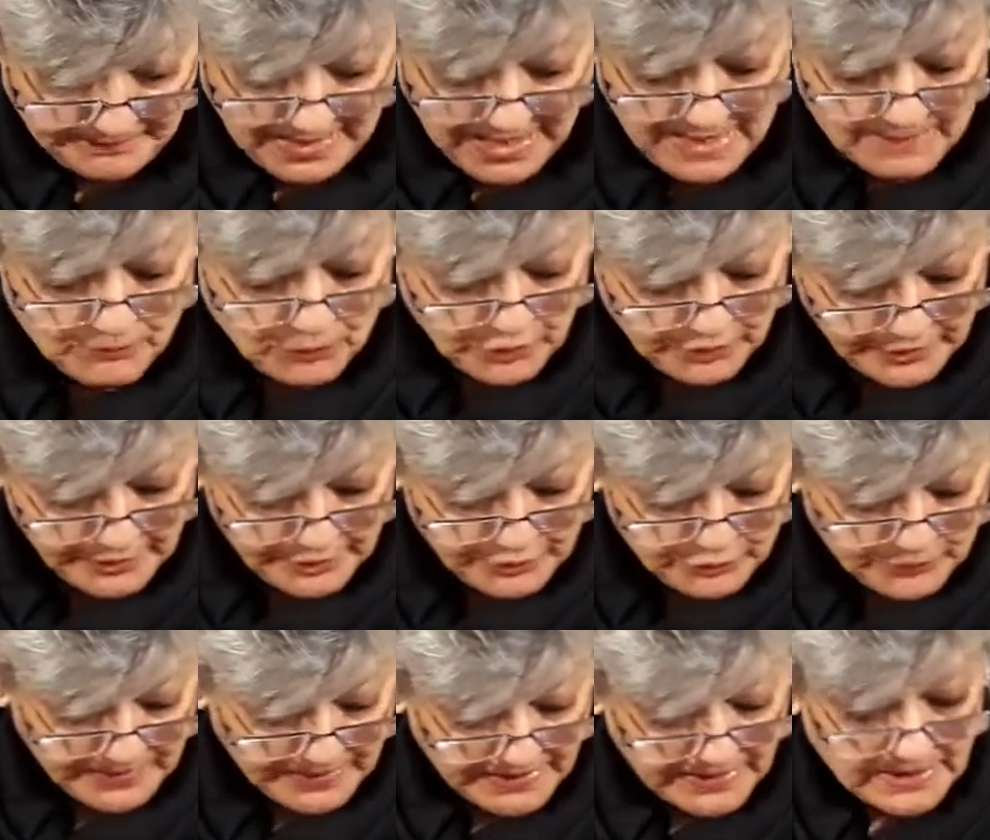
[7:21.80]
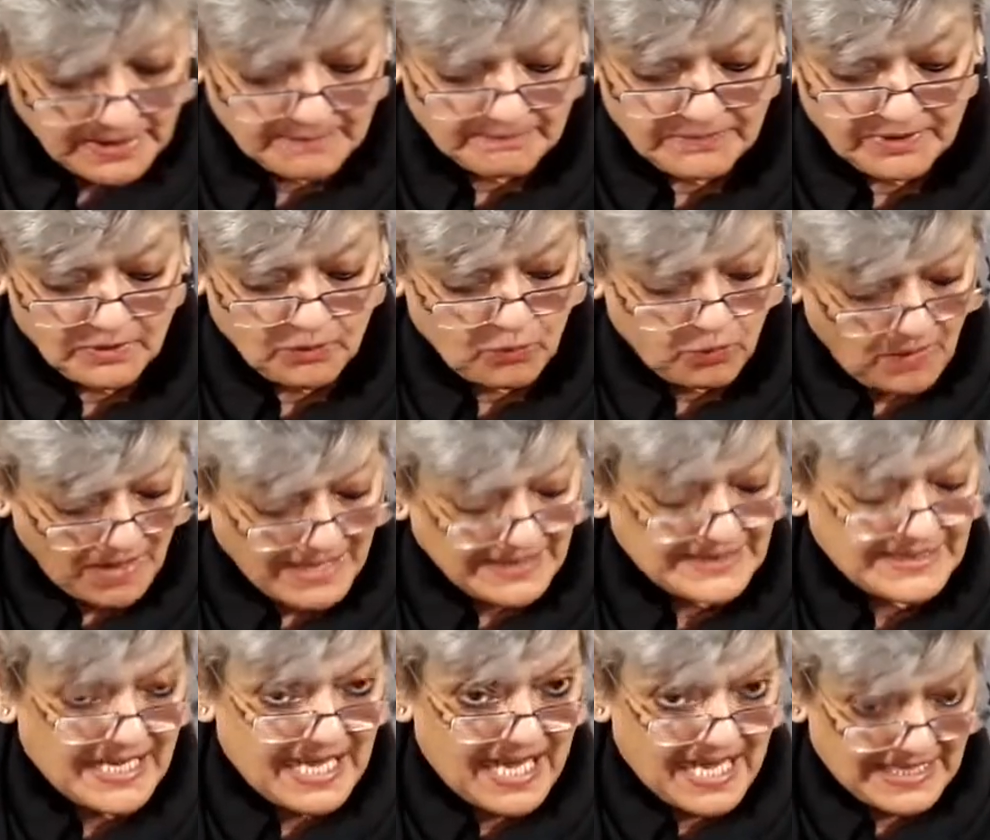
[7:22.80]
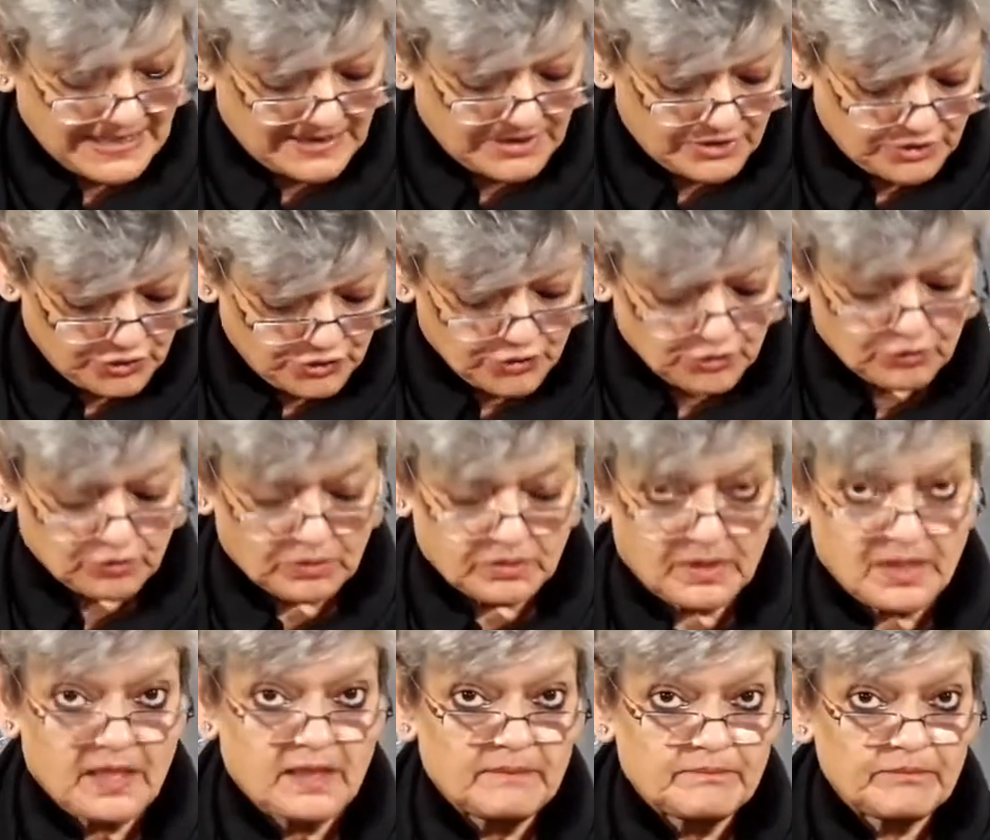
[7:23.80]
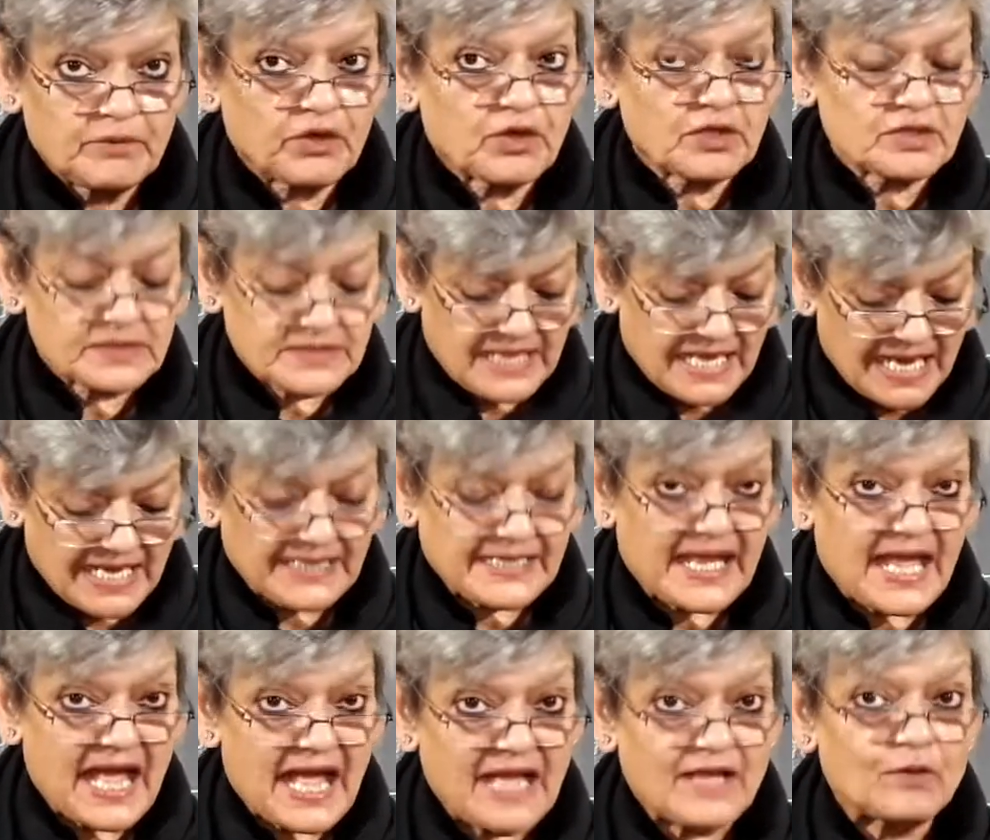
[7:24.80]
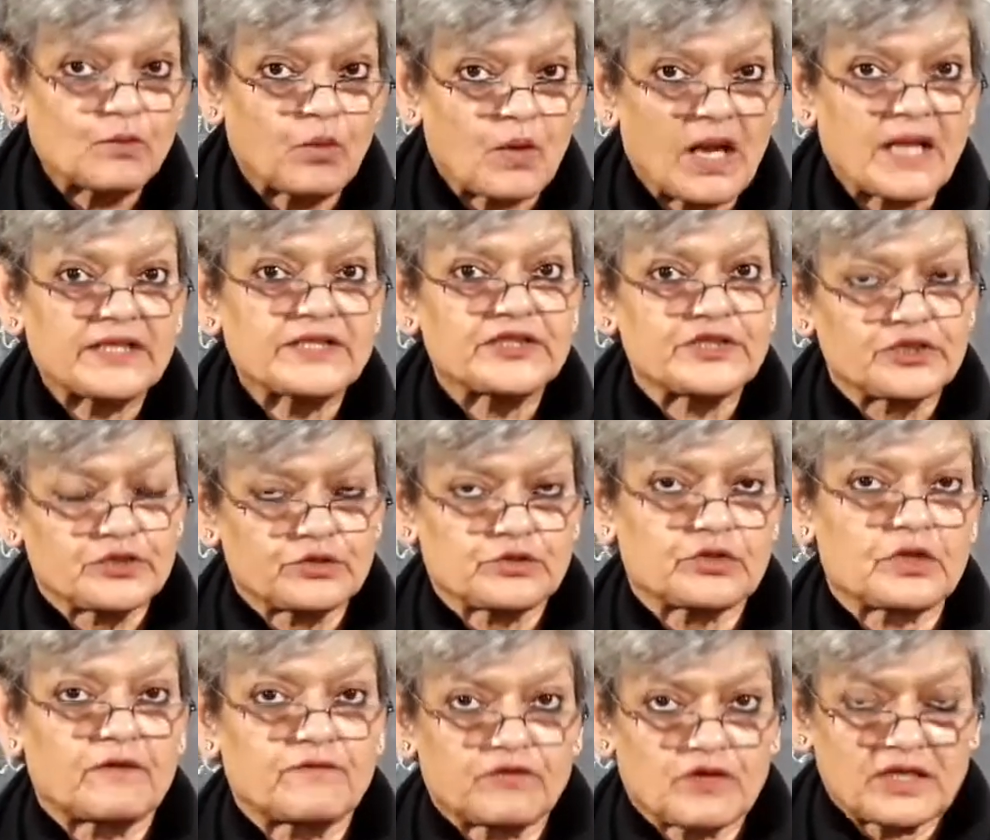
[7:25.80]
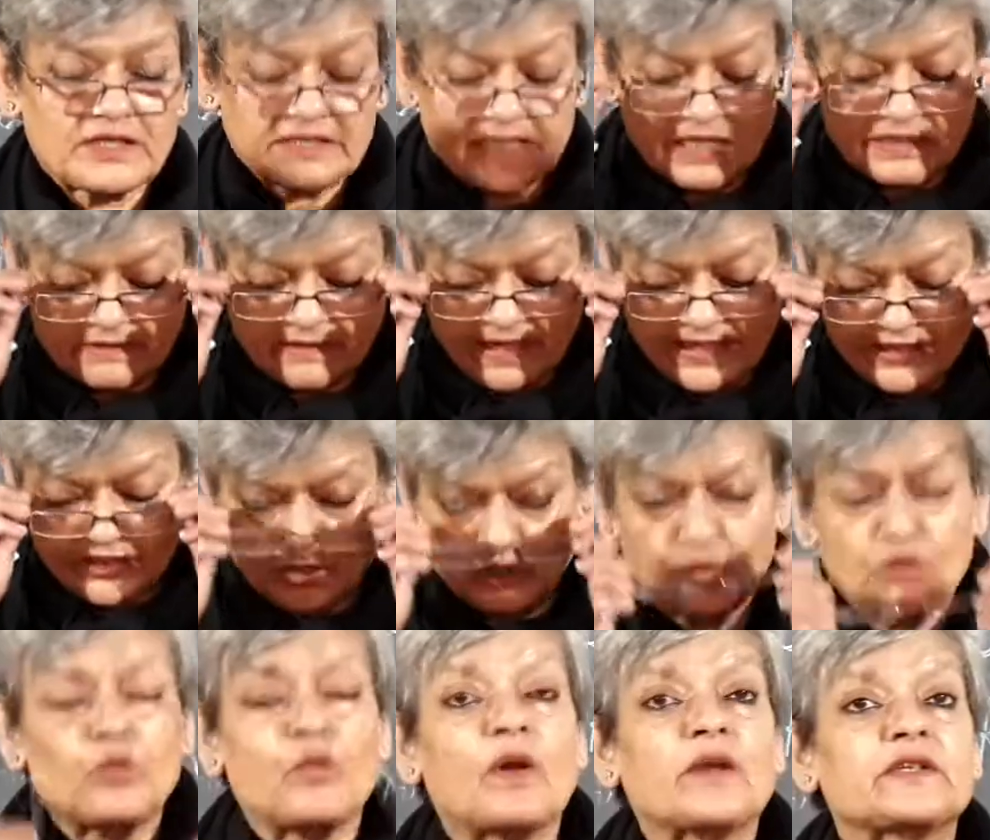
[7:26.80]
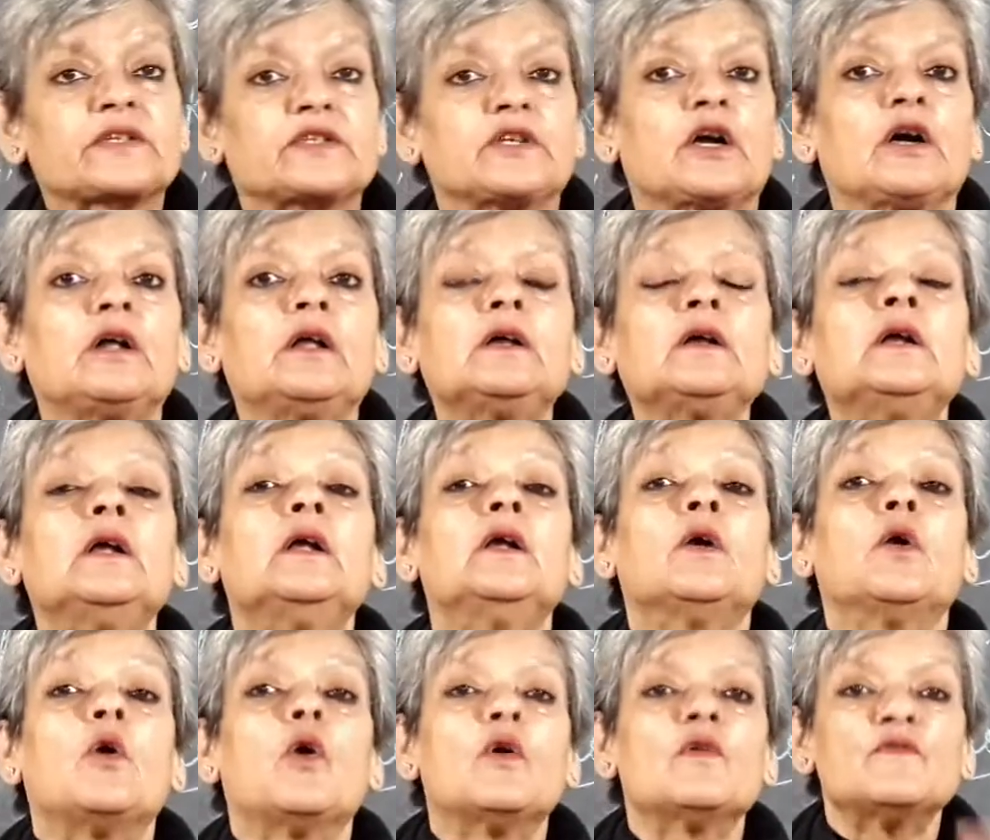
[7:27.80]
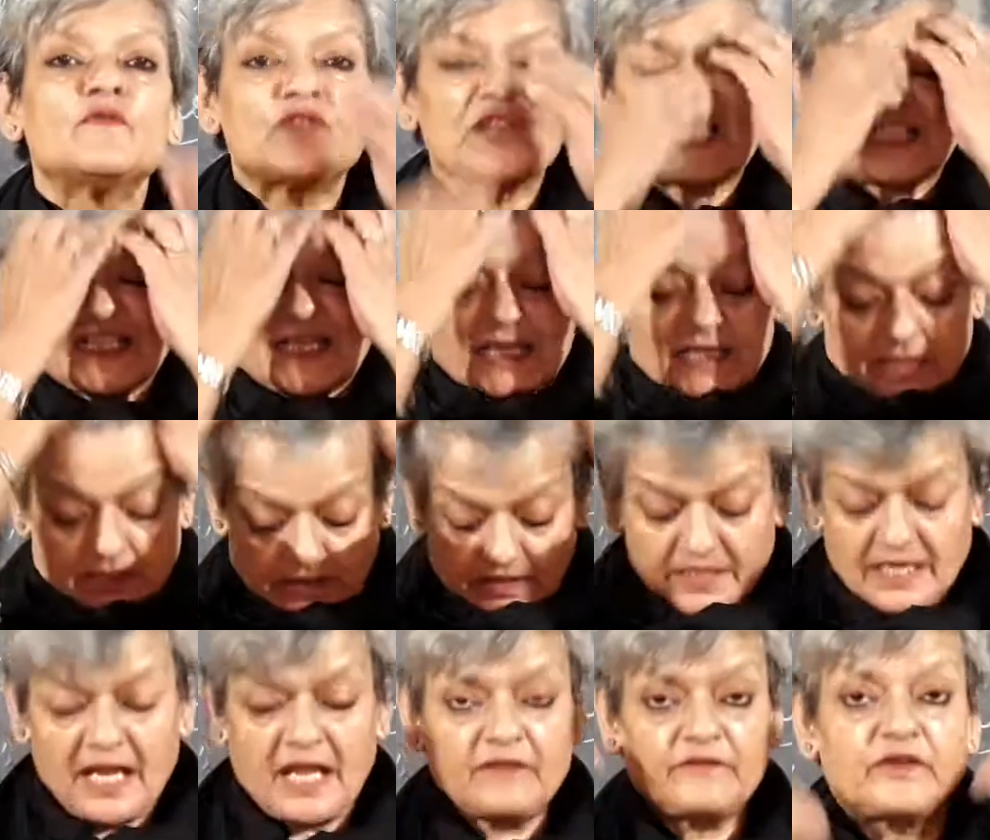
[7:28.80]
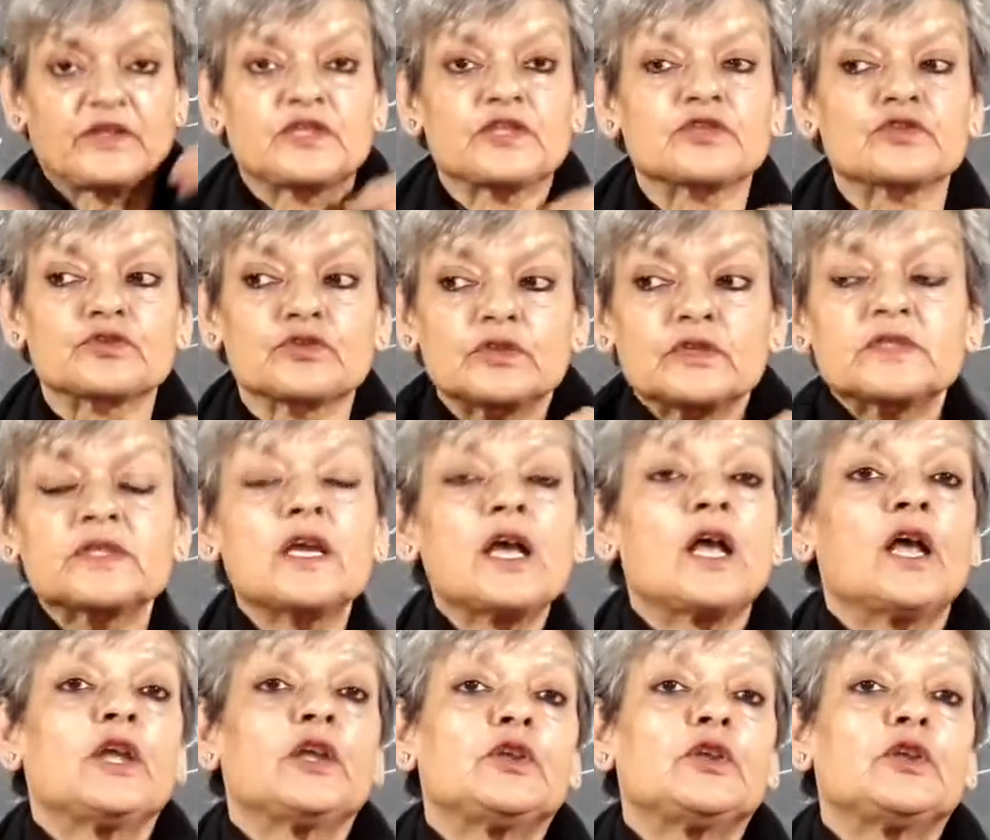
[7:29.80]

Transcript: I'm only doing number one and two because, and I want you to, of course, I'll write you what your homework is. Have you understood?